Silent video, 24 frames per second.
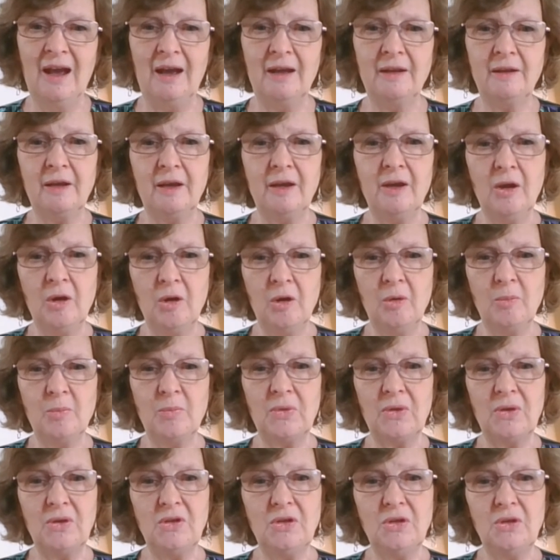And I hope
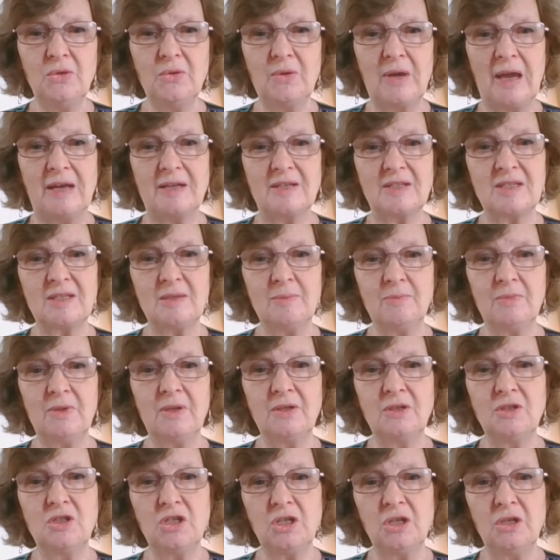that you get
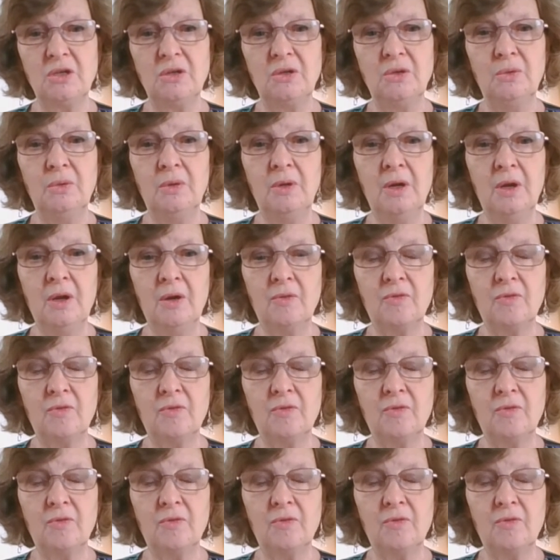something too